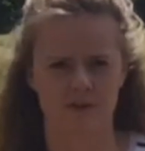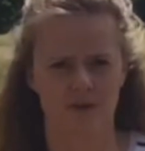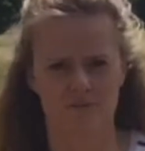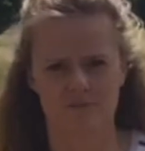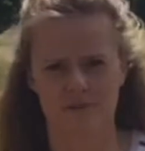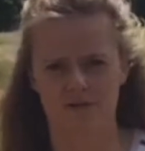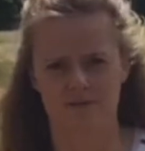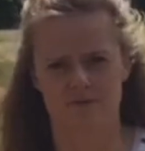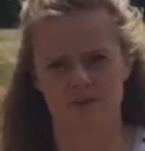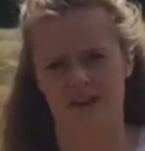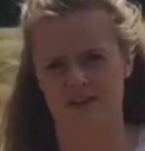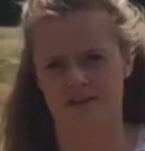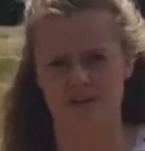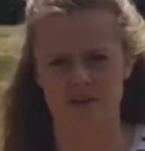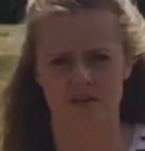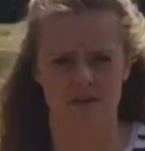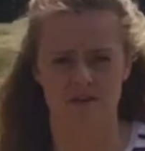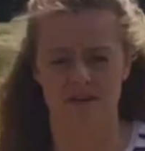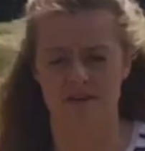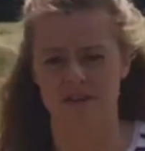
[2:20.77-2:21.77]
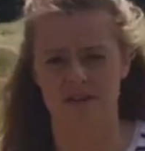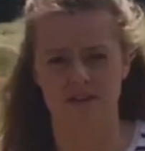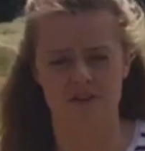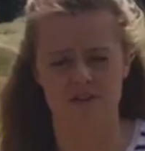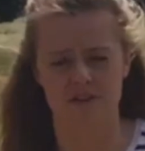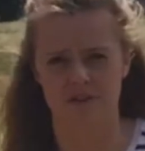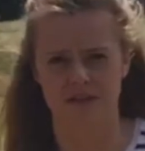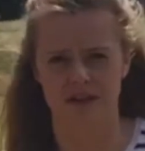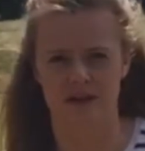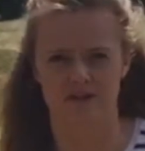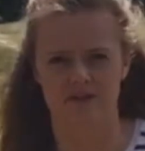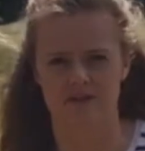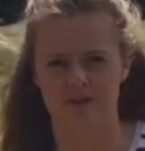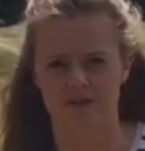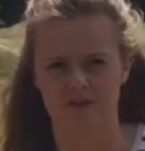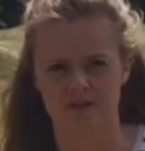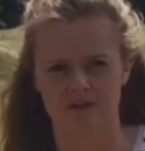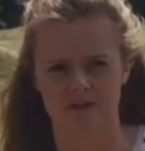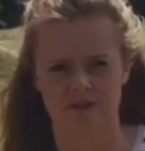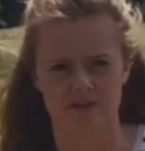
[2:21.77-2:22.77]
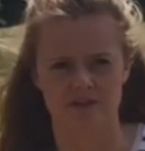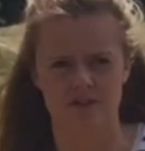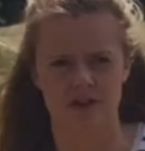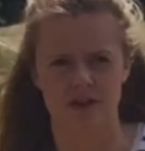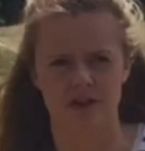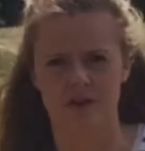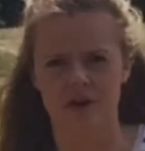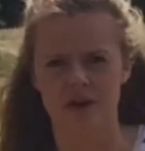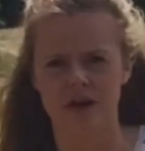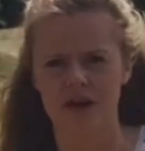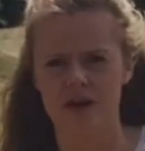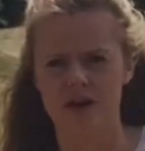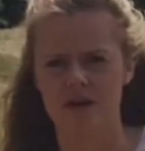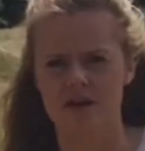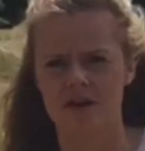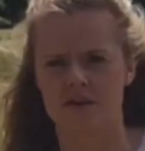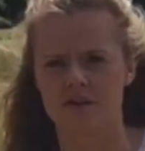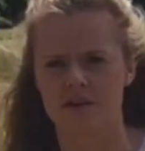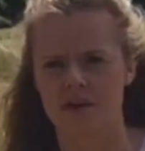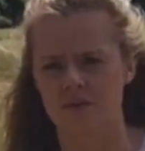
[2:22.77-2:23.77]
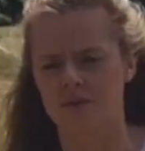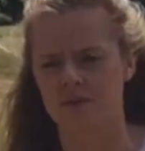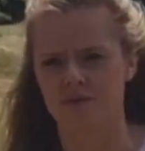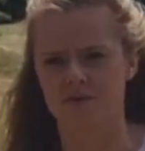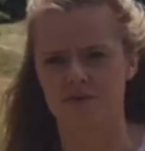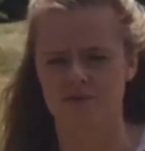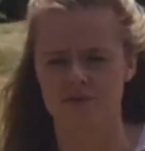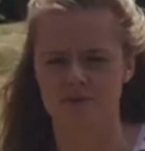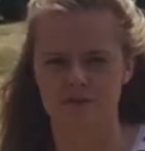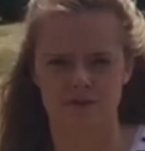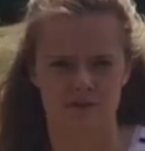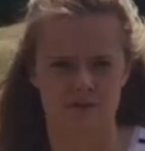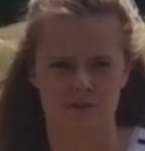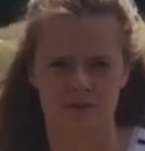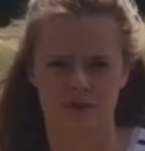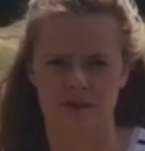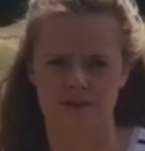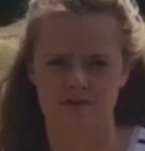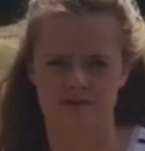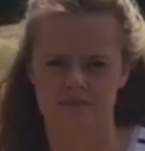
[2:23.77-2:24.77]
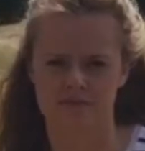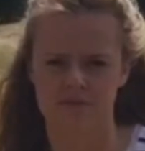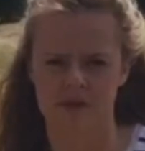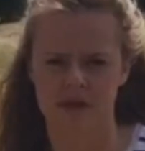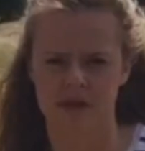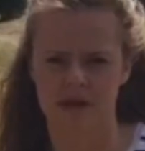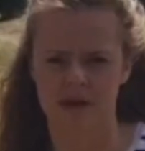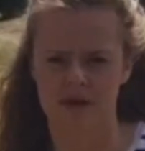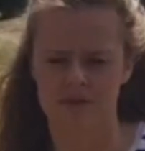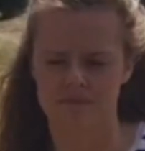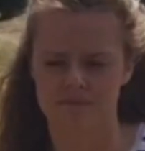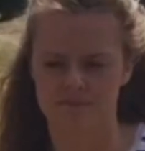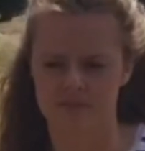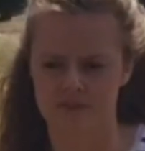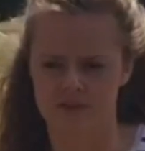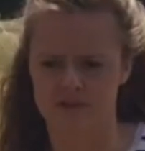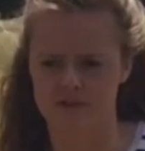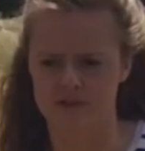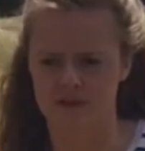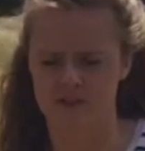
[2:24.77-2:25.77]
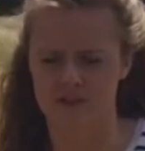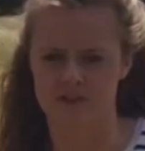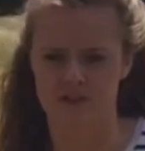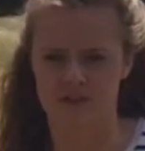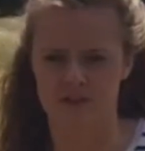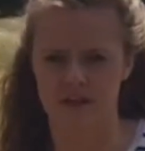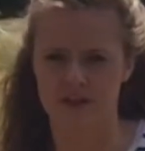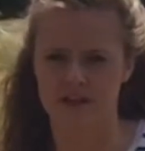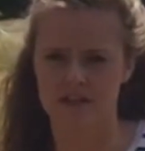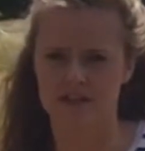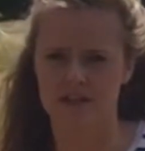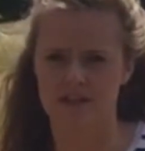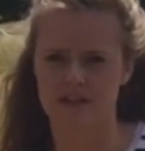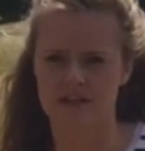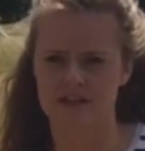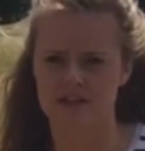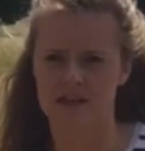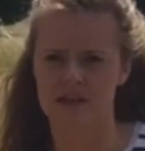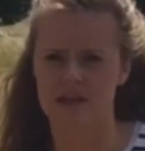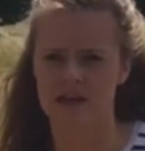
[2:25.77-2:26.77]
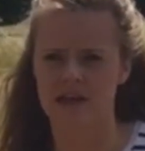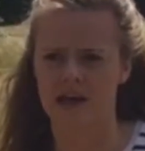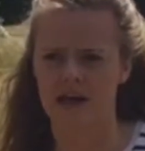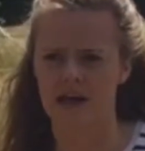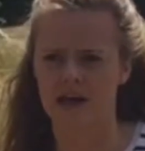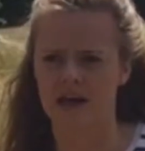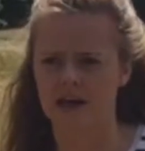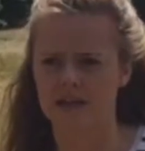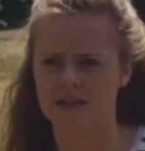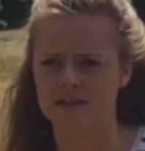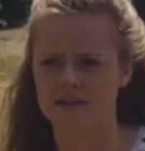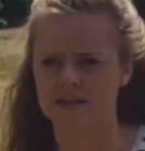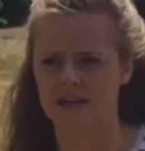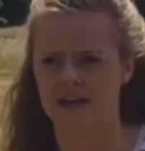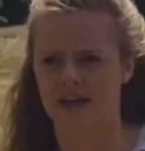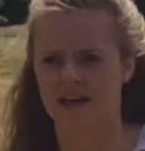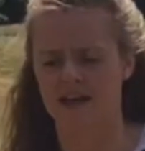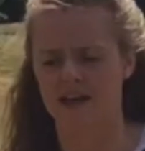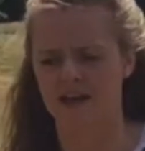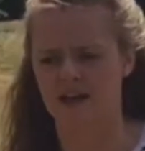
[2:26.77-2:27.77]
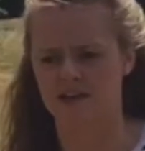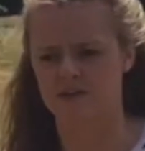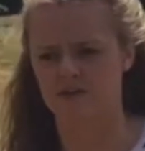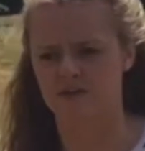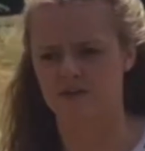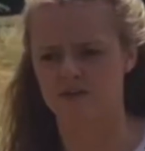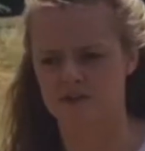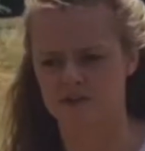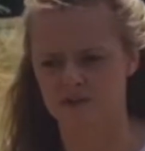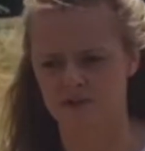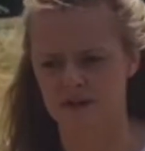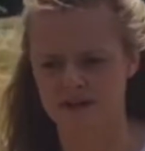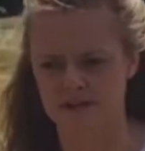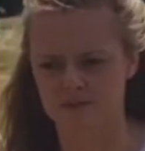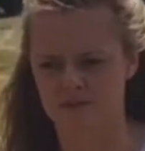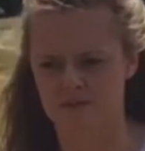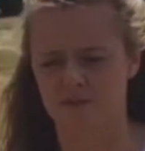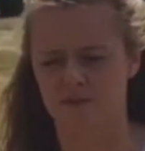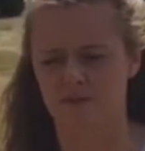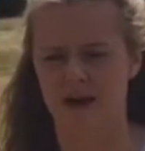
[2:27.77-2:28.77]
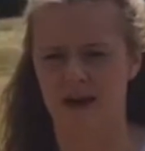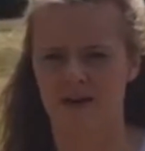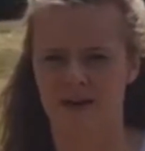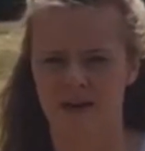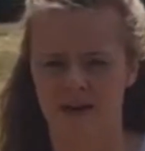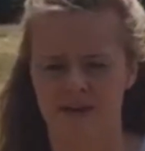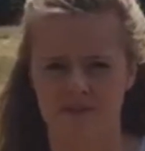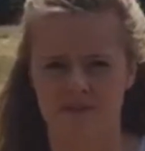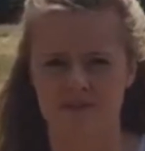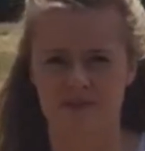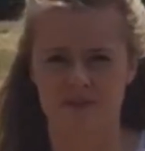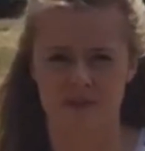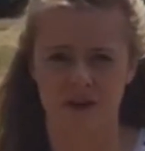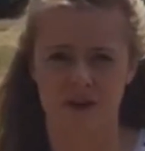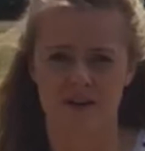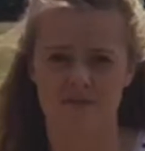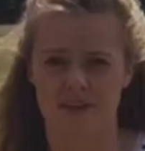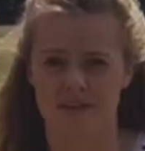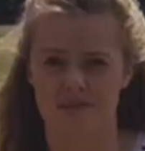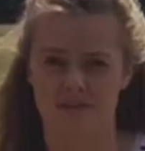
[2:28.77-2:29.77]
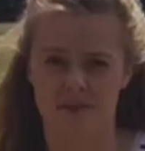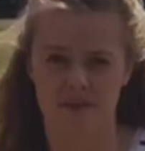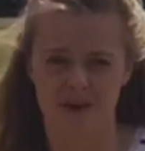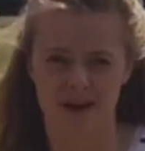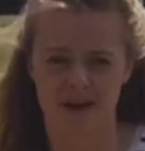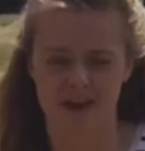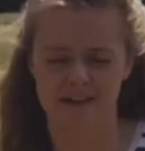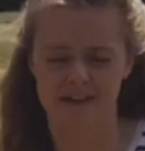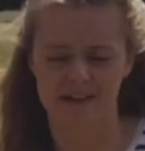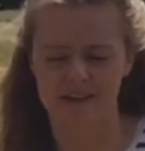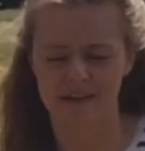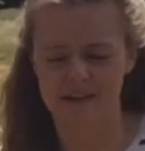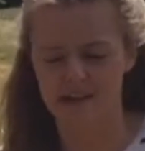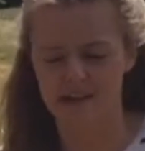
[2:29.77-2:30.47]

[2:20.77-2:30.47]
A lot of my friends don't have anything to do with agriculture, so they wouldn't have wanted to join um, certain societies, and yeah, it, it sort of just created a bit of a barrier having to drive everywhere.